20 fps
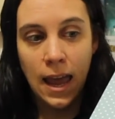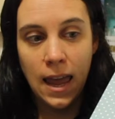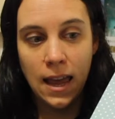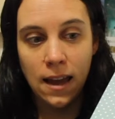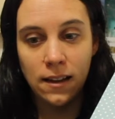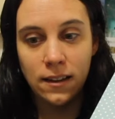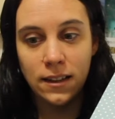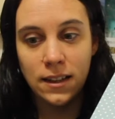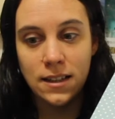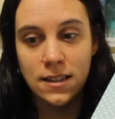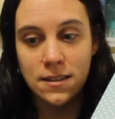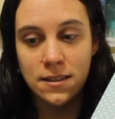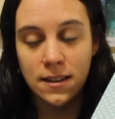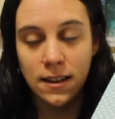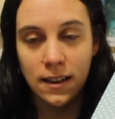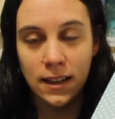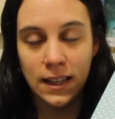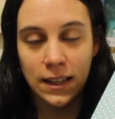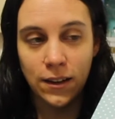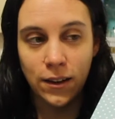And it
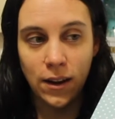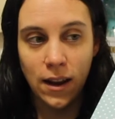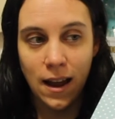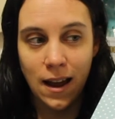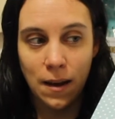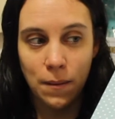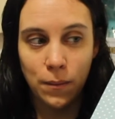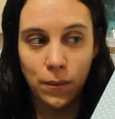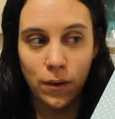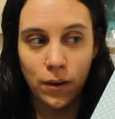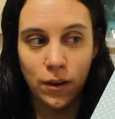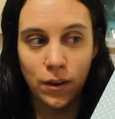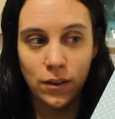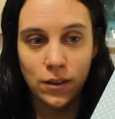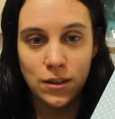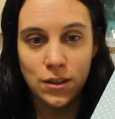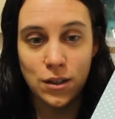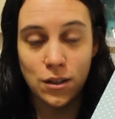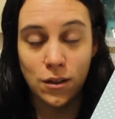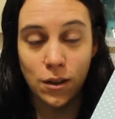still didn't
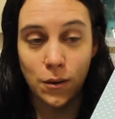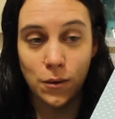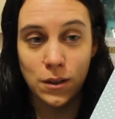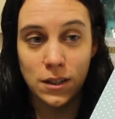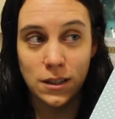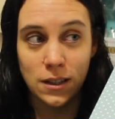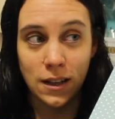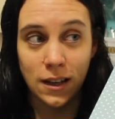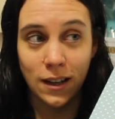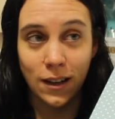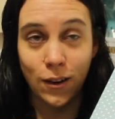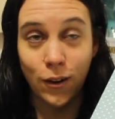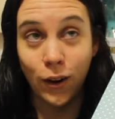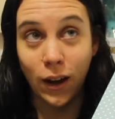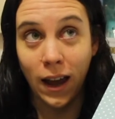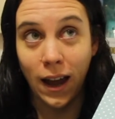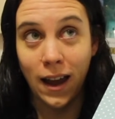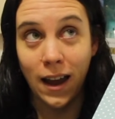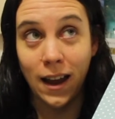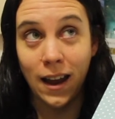happen, so I was like,
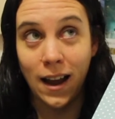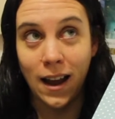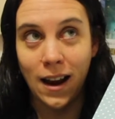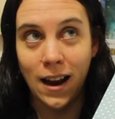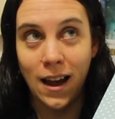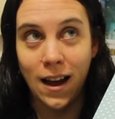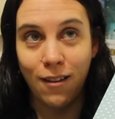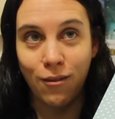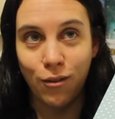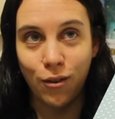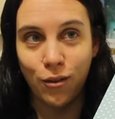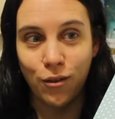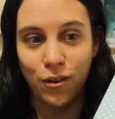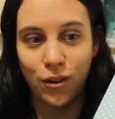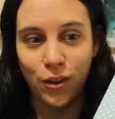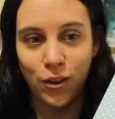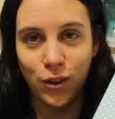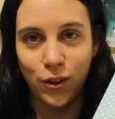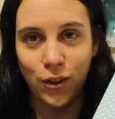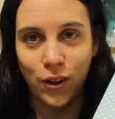okay, I'll have her
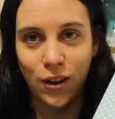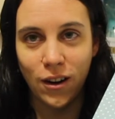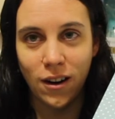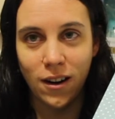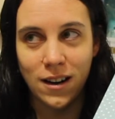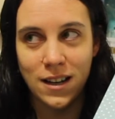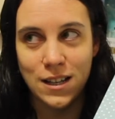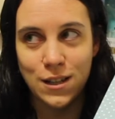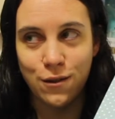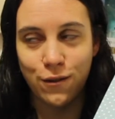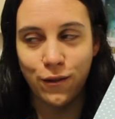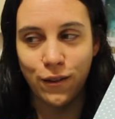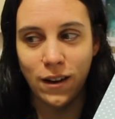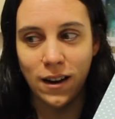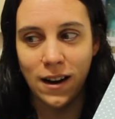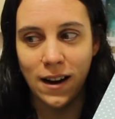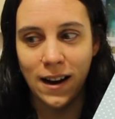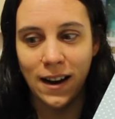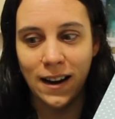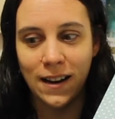for New Year, it's
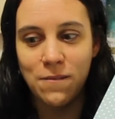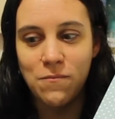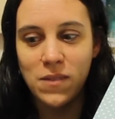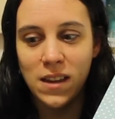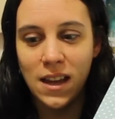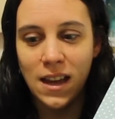fine.